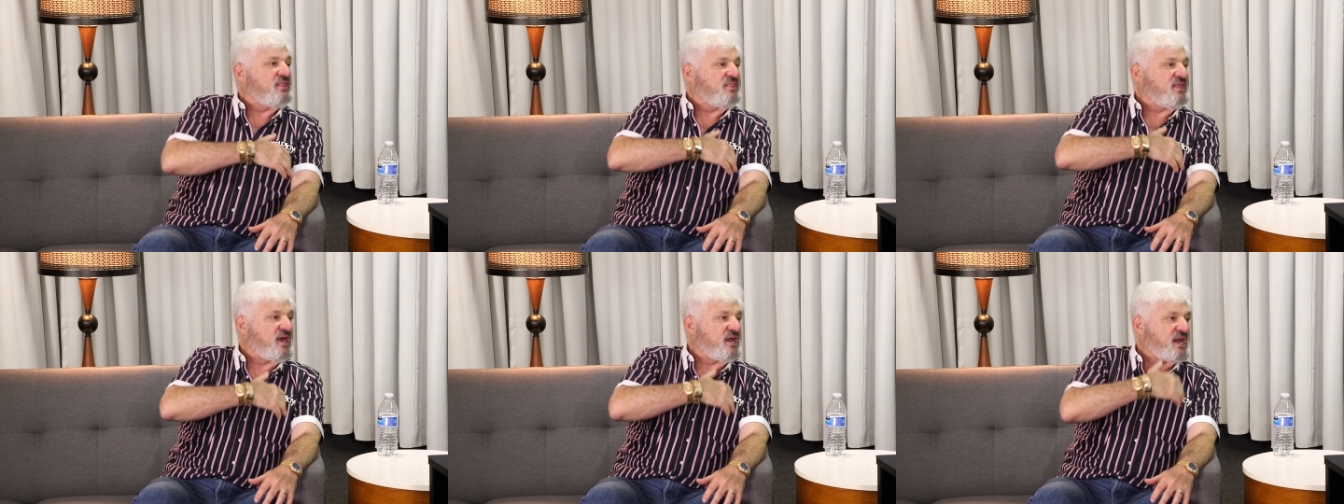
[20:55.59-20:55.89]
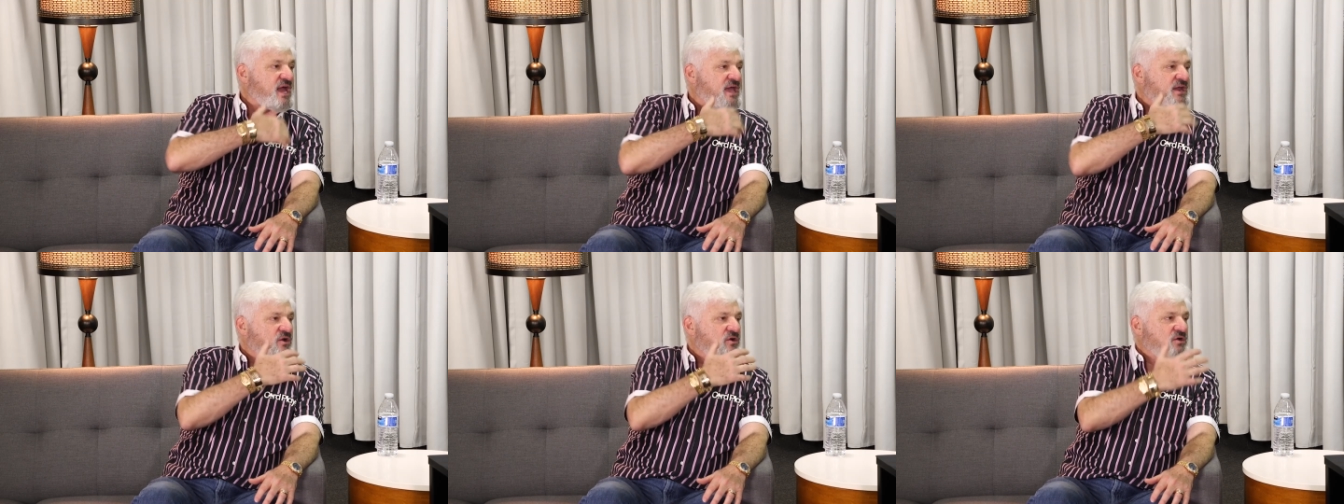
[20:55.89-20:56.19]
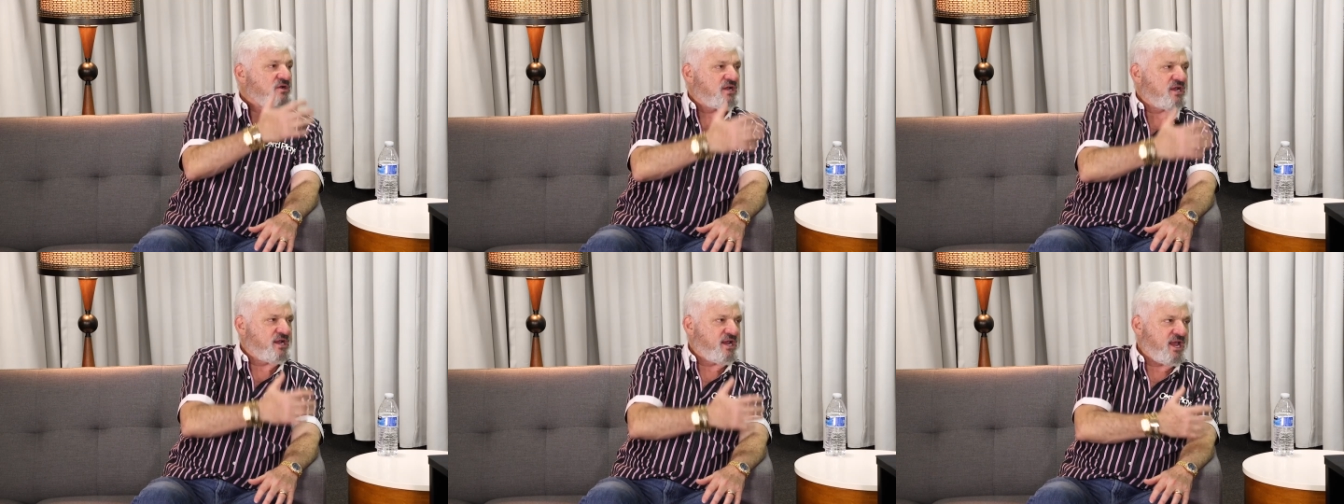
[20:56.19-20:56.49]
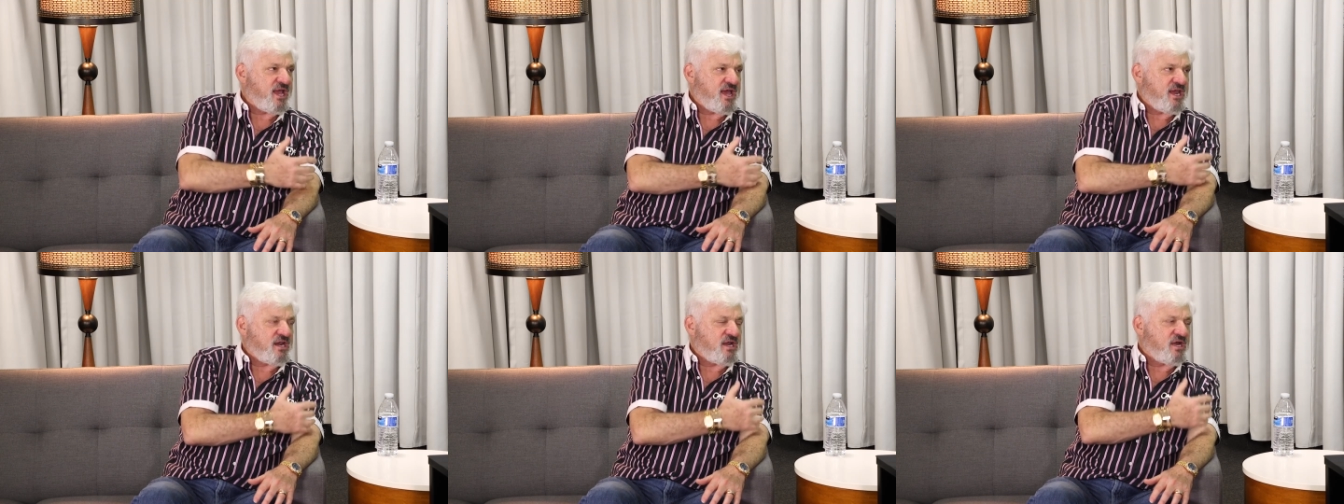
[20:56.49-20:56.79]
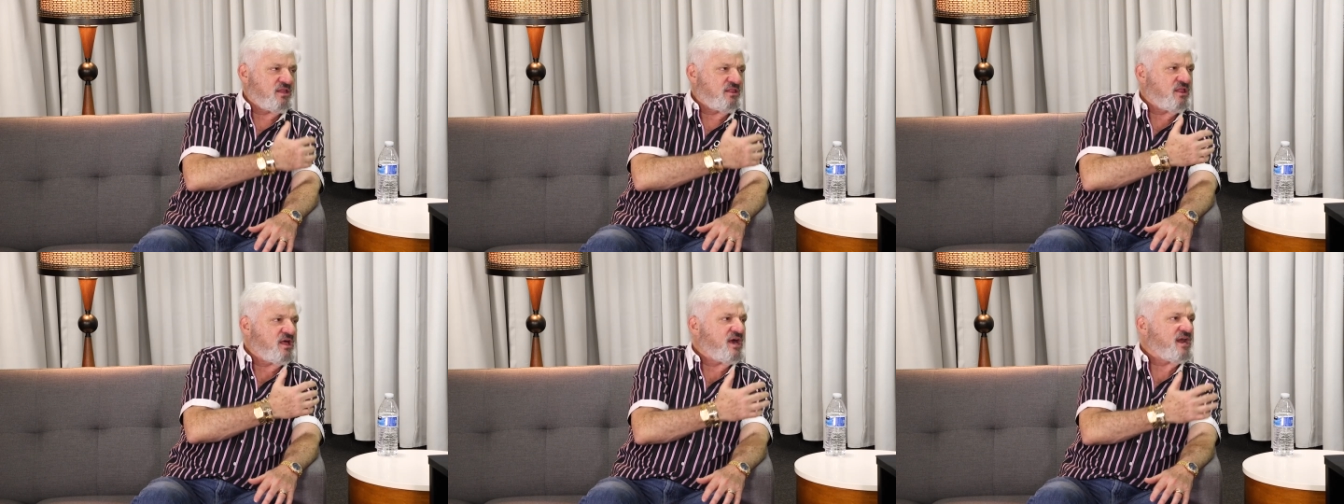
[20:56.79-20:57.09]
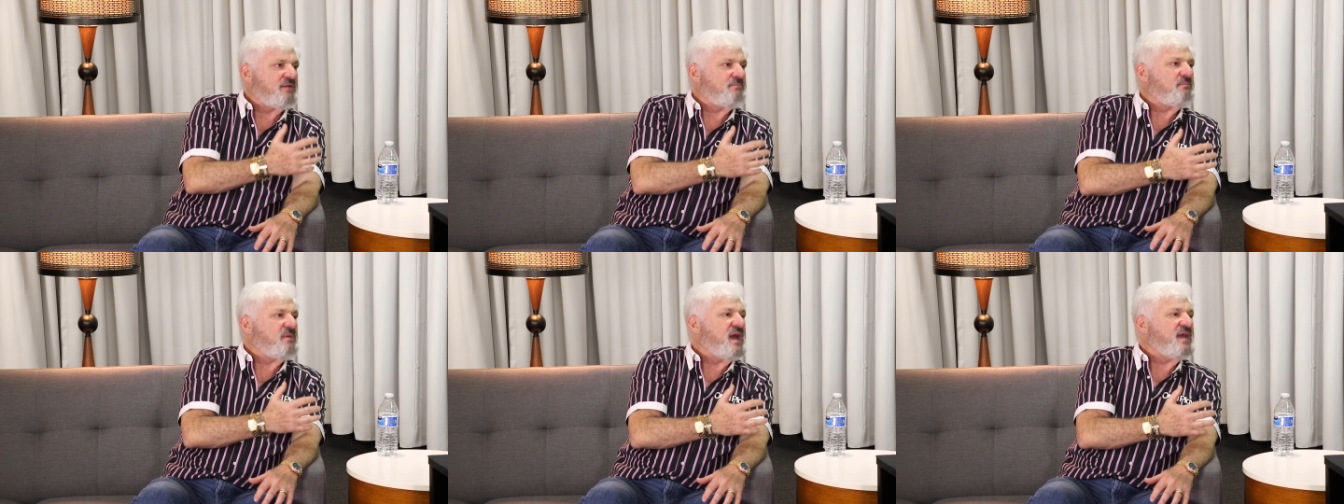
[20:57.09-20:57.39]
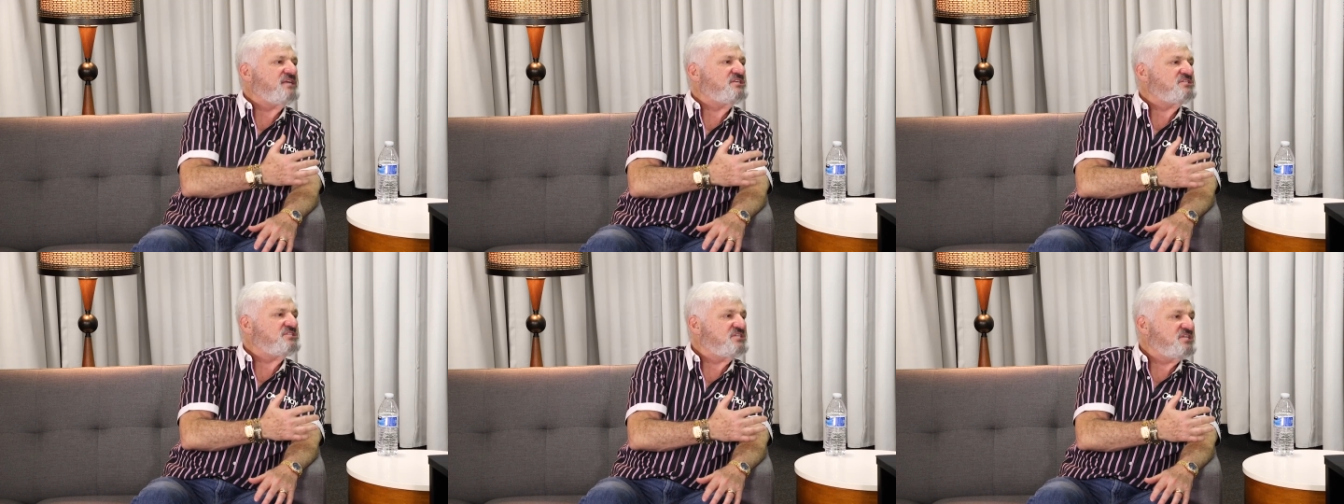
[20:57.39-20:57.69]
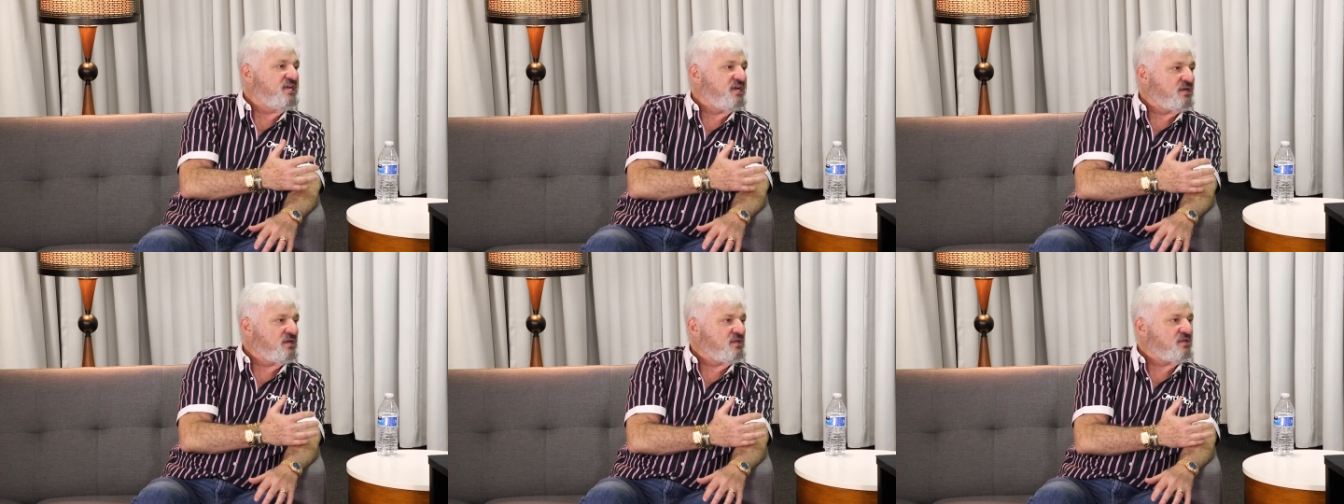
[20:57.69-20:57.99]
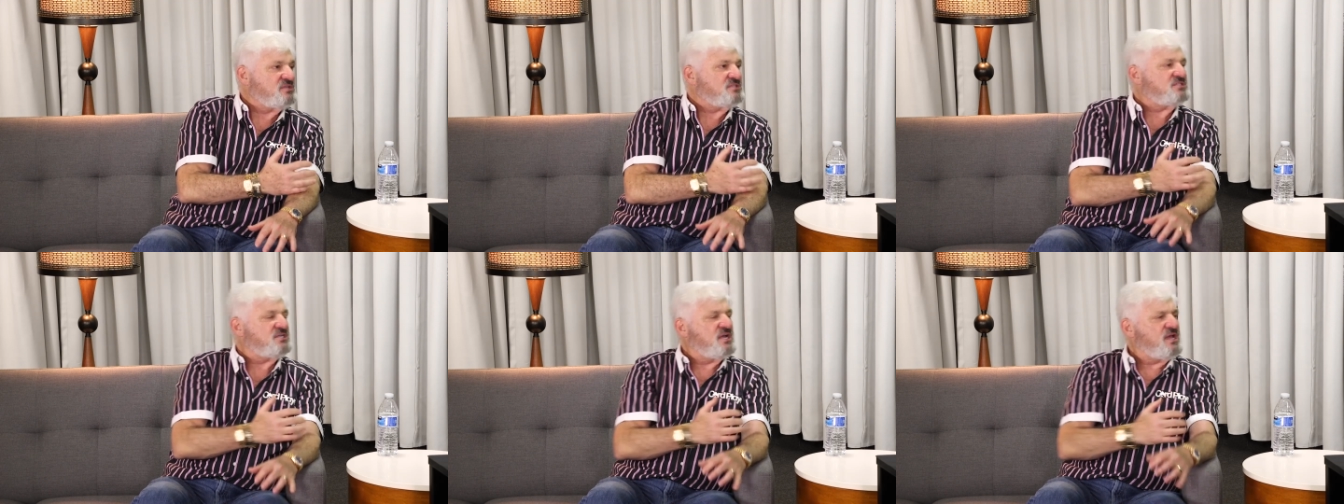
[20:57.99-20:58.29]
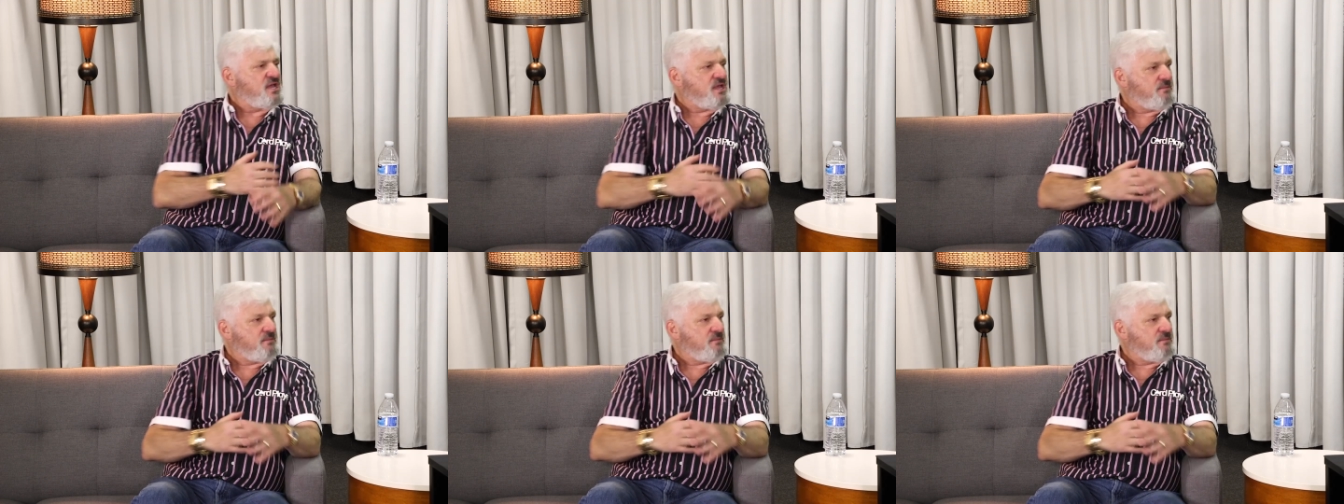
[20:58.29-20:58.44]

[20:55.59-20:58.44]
that I don't get a lot of my skills